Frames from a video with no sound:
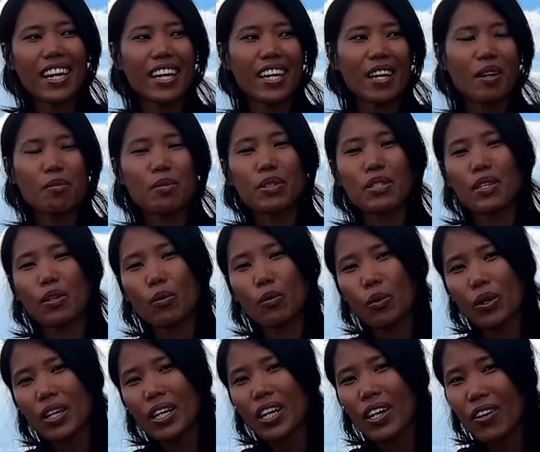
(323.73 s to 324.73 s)
And I'm
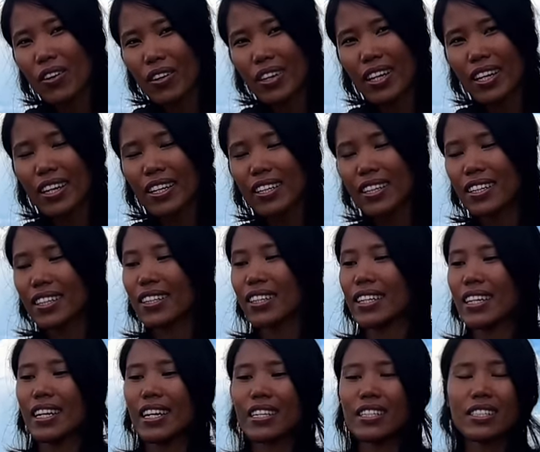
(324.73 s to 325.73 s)
still working on it.
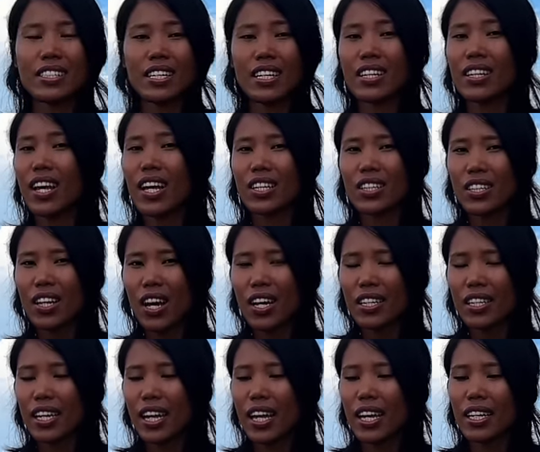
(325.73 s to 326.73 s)
It's still not
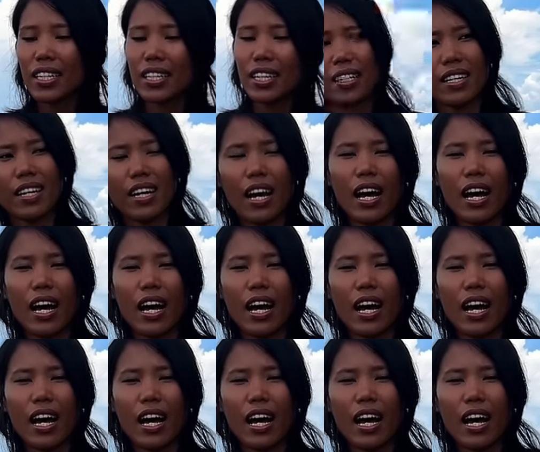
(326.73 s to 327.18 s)
done yet.